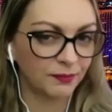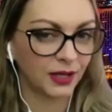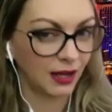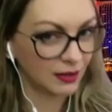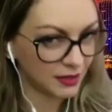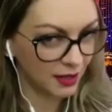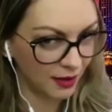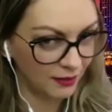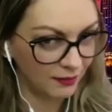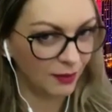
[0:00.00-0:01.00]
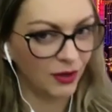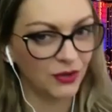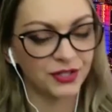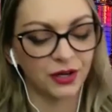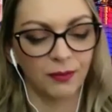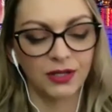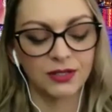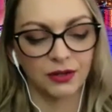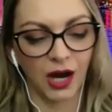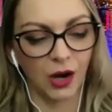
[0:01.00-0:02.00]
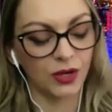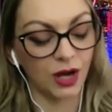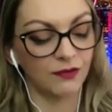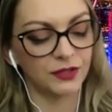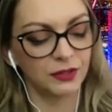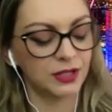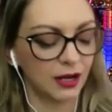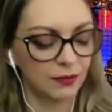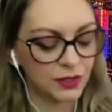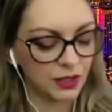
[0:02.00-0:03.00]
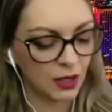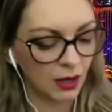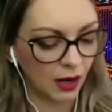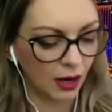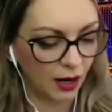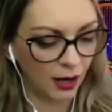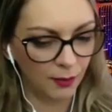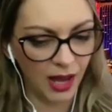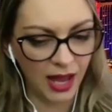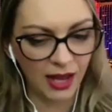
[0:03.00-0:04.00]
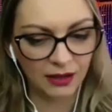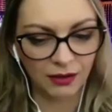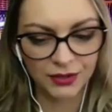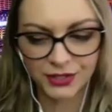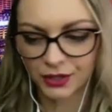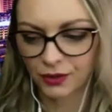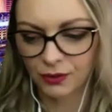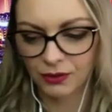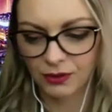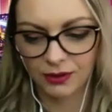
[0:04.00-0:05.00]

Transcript: Can't say that about Starbucks. They're out oftentimes. Um, and also,